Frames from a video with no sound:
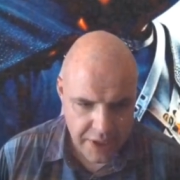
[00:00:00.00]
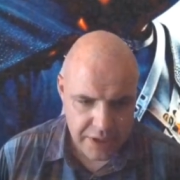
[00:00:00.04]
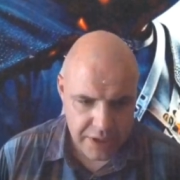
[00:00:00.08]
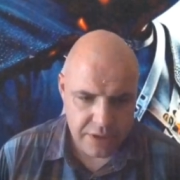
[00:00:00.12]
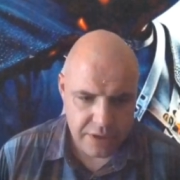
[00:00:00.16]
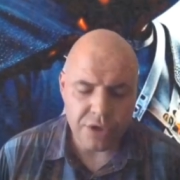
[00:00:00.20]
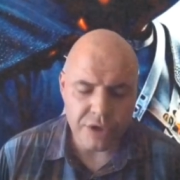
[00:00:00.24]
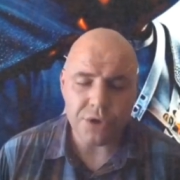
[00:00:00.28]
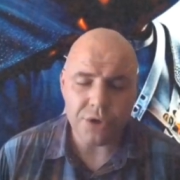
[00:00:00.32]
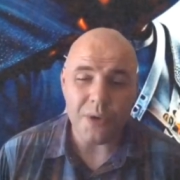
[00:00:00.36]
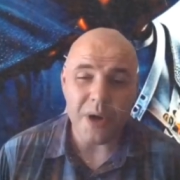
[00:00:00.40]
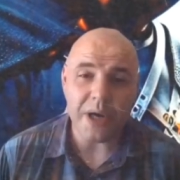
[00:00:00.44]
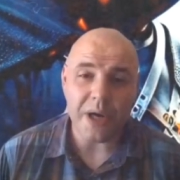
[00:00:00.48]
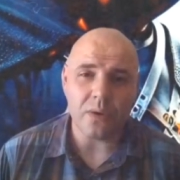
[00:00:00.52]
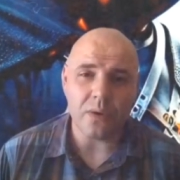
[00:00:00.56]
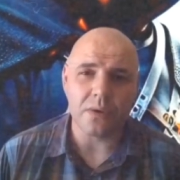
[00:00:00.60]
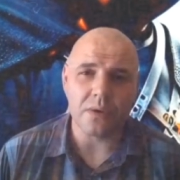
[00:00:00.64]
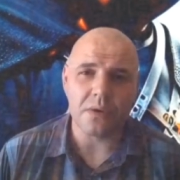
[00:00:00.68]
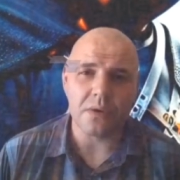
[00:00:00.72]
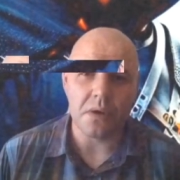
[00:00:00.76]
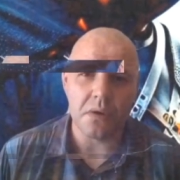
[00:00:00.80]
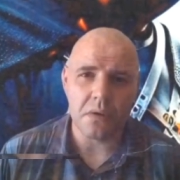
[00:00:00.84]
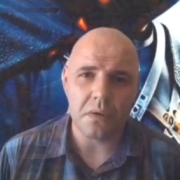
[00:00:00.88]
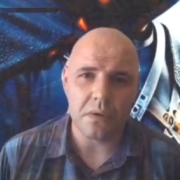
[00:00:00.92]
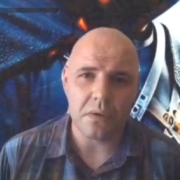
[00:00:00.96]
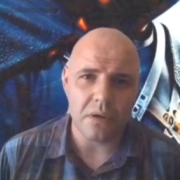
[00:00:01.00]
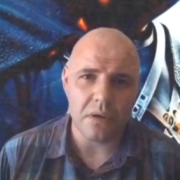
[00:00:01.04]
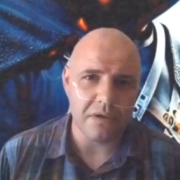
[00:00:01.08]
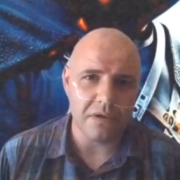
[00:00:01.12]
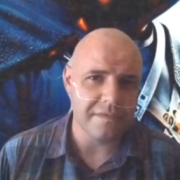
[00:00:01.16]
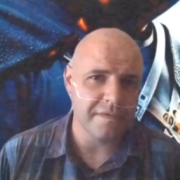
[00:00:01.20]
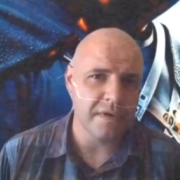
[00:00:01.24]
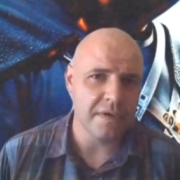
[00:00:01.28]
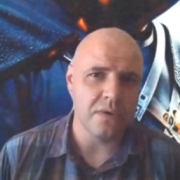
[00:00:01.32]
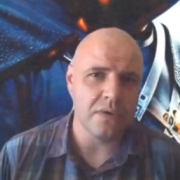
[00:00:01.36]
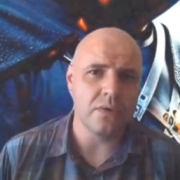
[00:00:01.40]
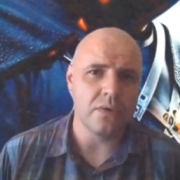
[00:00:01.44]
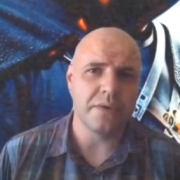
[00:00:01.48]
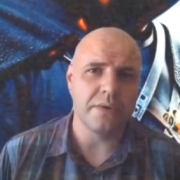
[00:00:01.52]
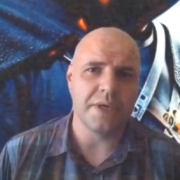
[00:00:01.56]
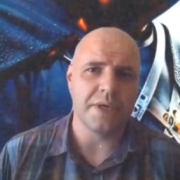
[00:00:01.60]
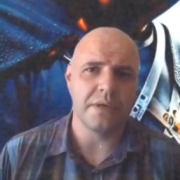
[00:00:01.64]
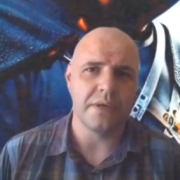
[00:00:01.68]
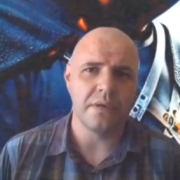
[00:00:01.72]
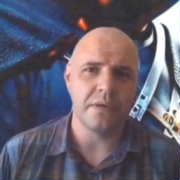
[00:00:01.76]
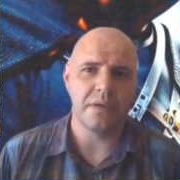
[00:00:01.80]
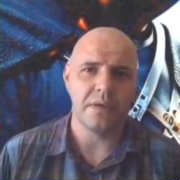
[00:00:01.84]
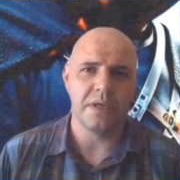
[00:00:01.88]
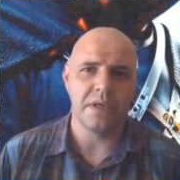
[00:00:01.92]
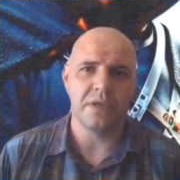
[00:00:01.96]
that crown of
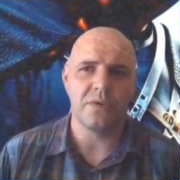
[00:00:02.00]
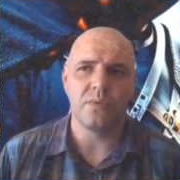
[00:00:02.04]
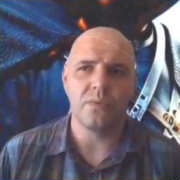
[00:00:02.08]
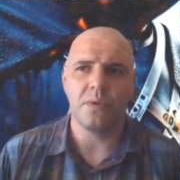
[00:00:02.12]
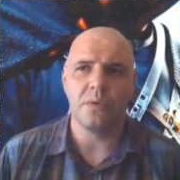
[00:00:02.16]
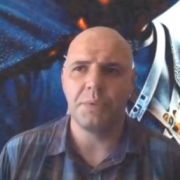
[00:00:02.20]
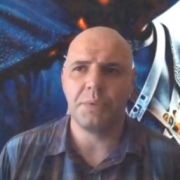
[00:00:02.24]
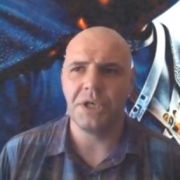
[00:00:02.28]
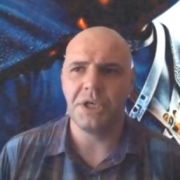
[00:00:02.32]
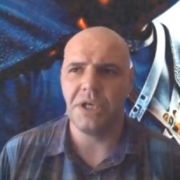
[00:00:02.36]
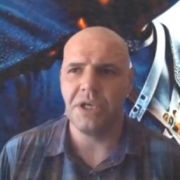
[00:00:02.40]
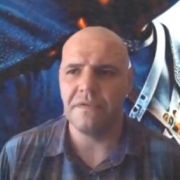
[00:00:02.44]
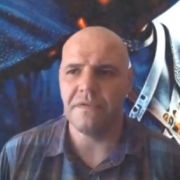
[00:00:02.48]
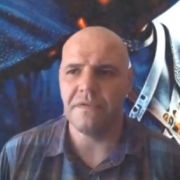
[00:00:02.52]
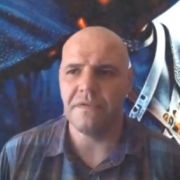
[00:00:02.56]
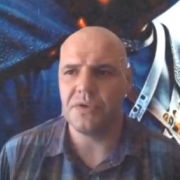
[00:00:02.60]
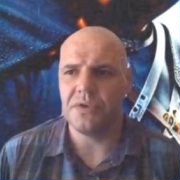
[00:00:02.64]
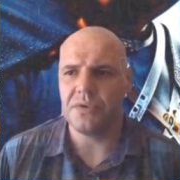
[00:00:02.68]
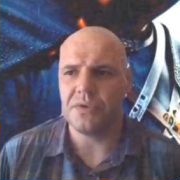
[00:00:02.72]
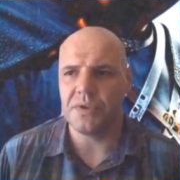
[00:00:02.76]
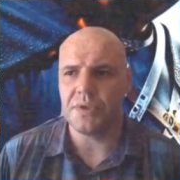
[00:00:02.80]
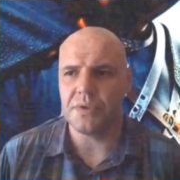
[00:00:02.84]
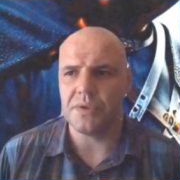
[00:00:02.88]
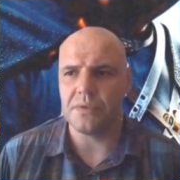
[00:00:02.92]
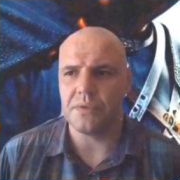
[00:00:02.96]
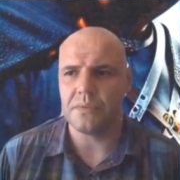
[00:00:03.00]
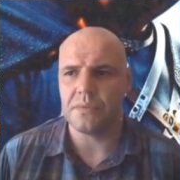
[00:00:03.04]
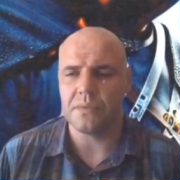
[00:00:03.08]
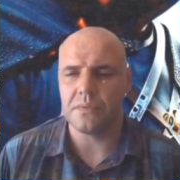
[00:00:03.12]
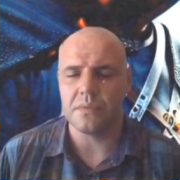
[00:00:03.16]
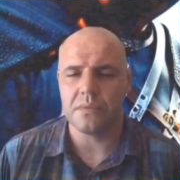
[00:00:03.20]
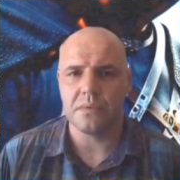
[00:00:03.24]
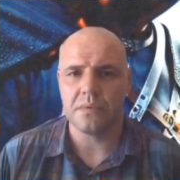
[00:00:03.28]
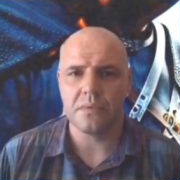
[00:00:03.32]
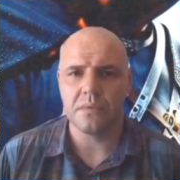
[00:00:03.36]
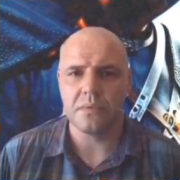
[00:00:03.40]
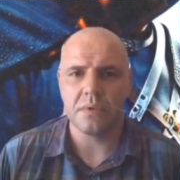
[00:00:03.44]
glory that will be given to you,